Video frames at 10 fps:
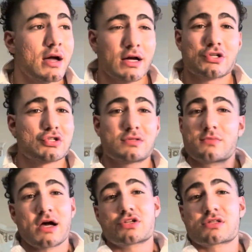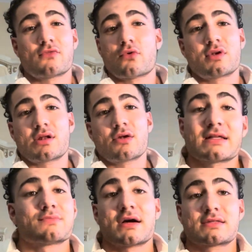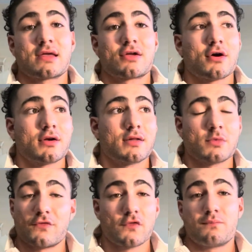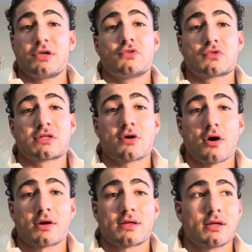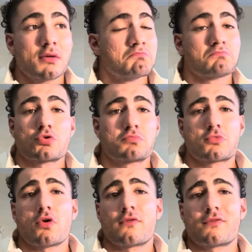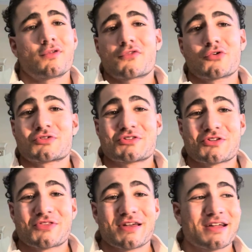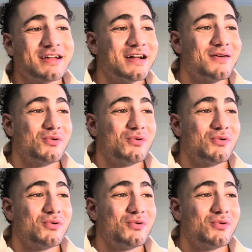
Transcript: I just I just avoided it. That's my take on it. If you've been using Anki, go for it. Of course, it's your thing.